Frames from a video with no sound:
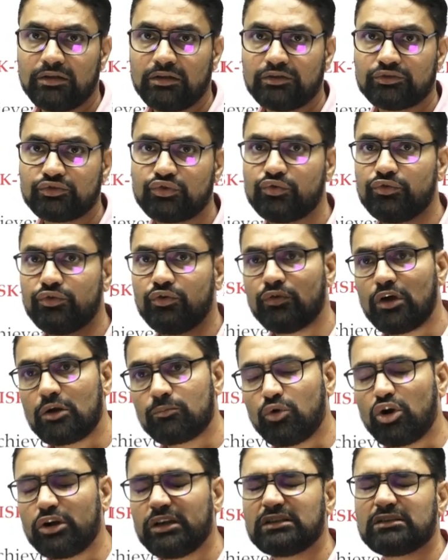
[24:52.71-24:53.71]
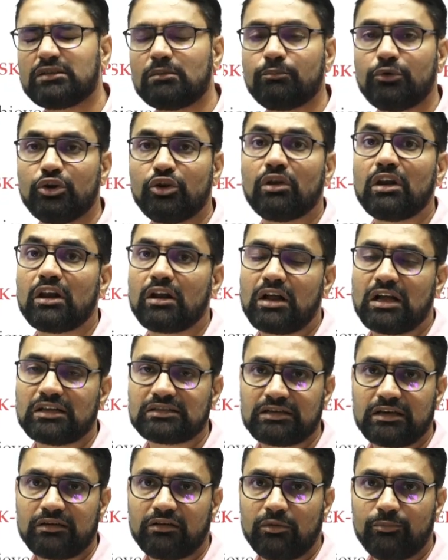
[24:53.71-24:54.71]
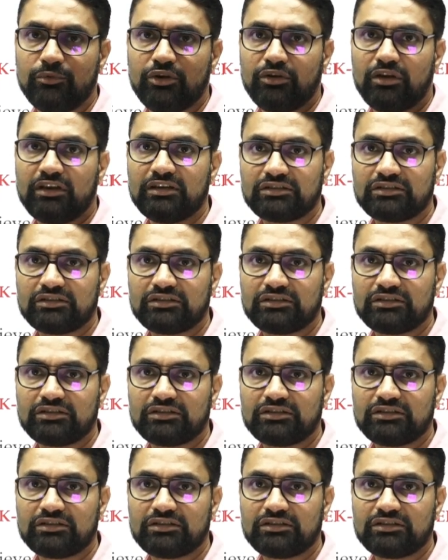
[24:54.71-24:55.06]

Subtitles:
So you are born in some particular caste and community.